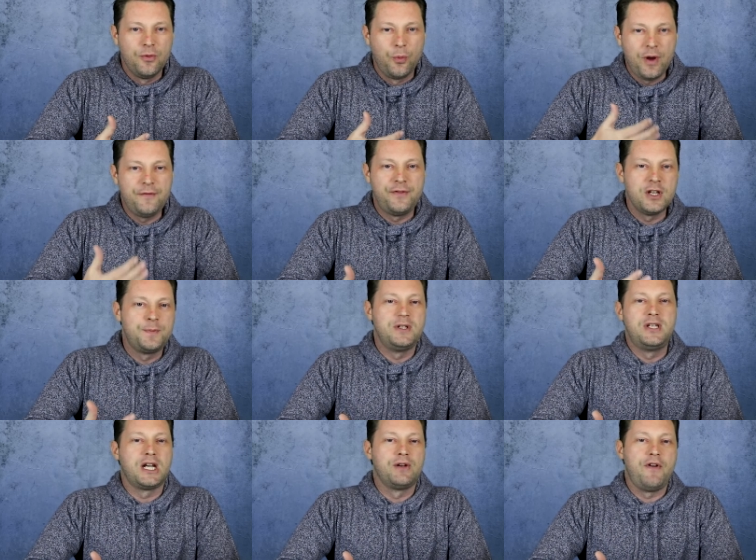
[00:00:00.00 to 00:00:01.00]
with this
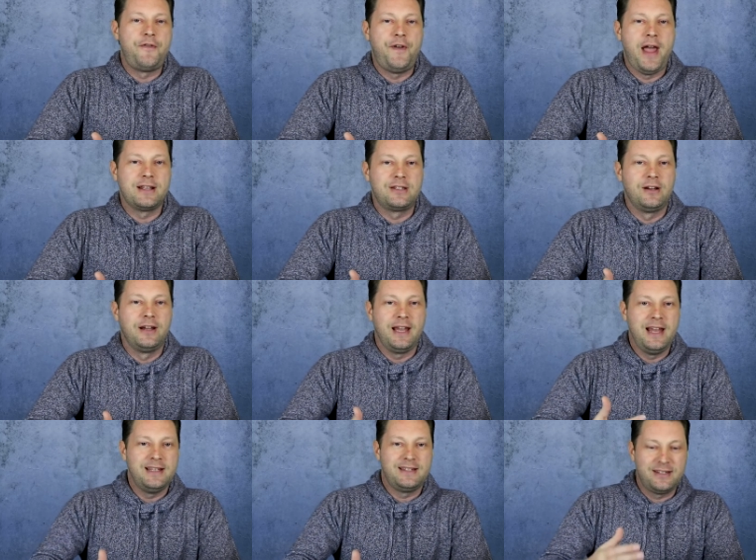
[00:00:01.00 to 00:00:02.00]
particular effect.
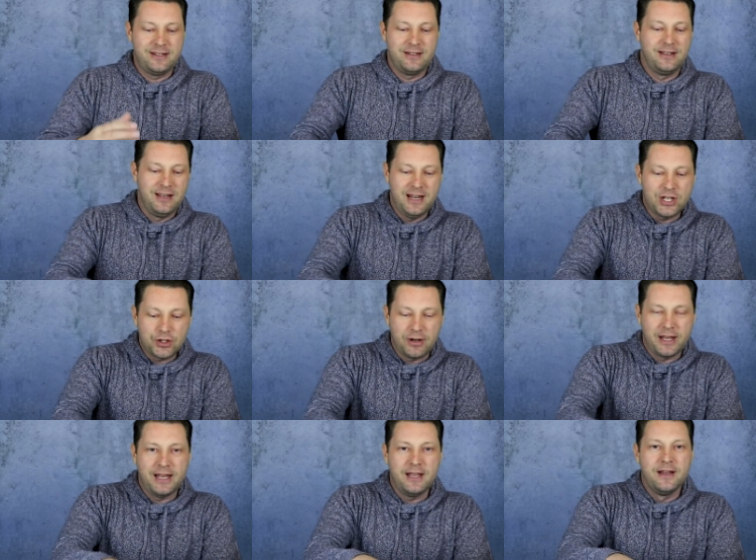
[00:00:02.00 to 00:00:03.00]
Like it's
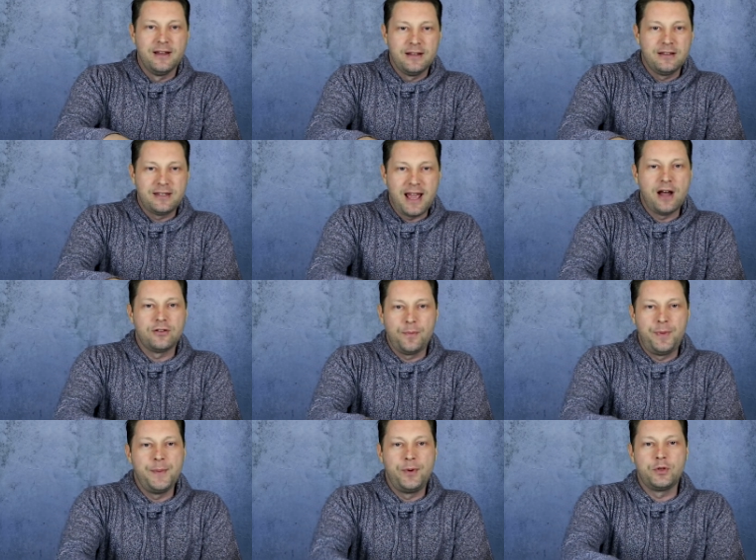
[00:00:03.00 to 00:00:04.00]
literally down to
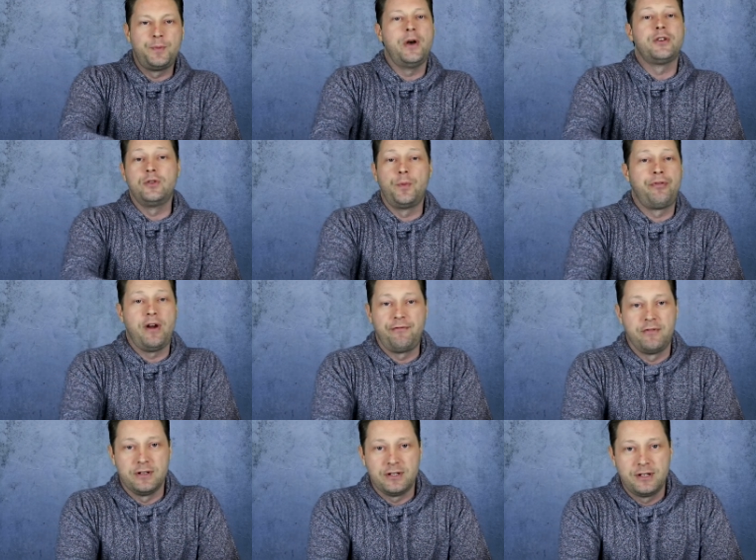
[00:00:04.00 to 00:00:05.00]
people's personal
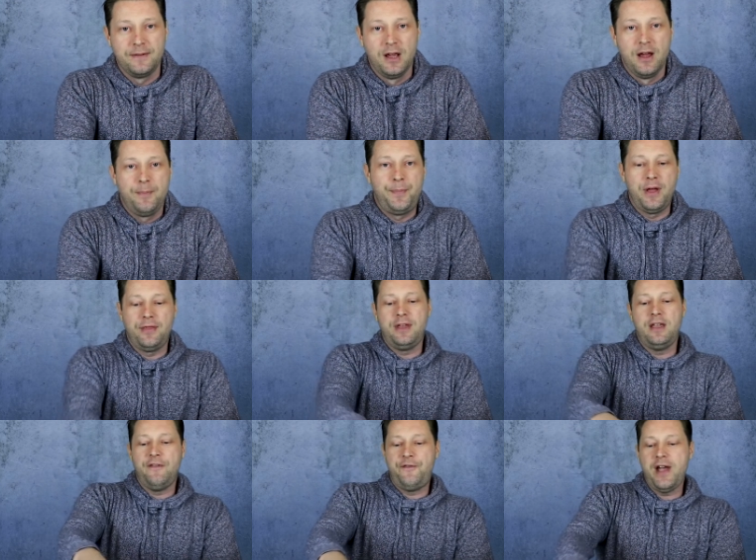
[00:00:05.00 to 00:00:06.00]
preference. But
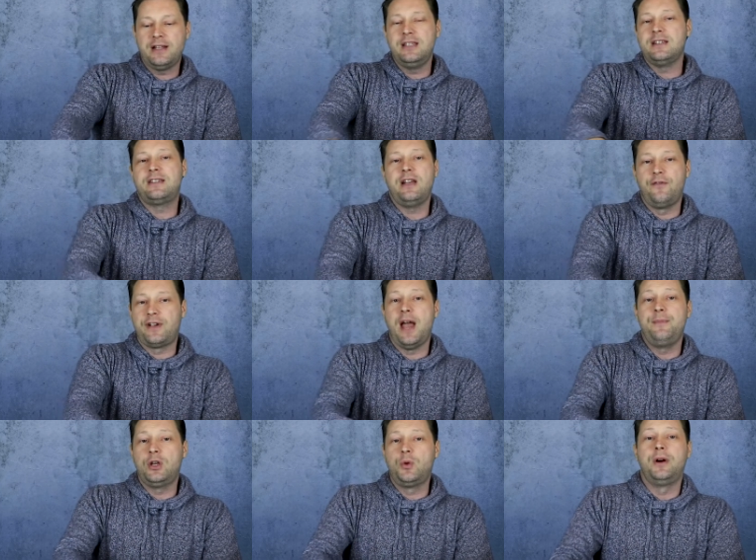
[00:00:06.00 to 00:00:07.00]
the effect itself
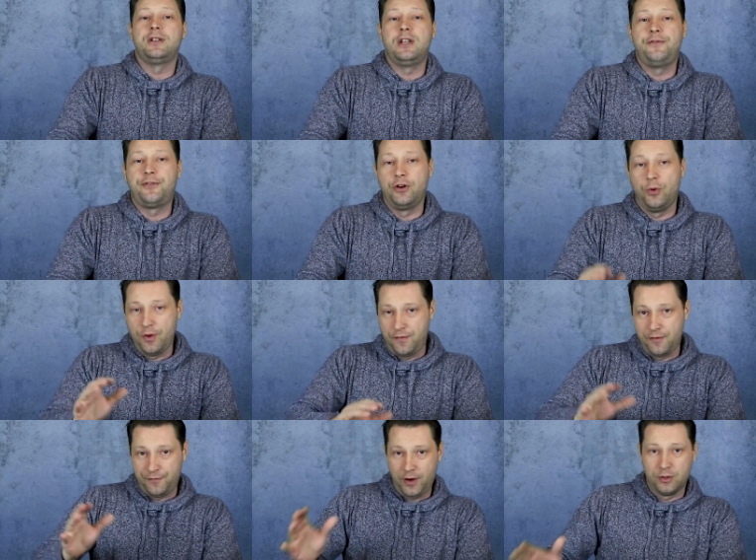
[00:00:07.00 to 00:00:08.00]
can be quite difficult
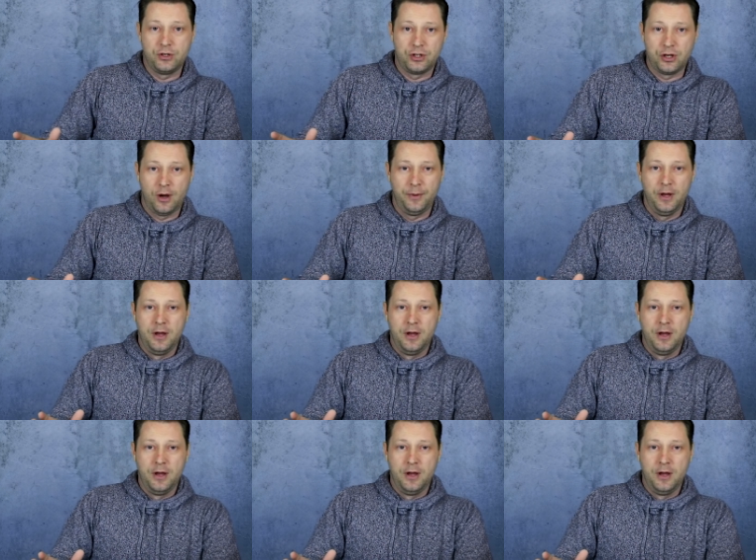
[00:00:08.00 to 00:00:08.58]
within Photoshop.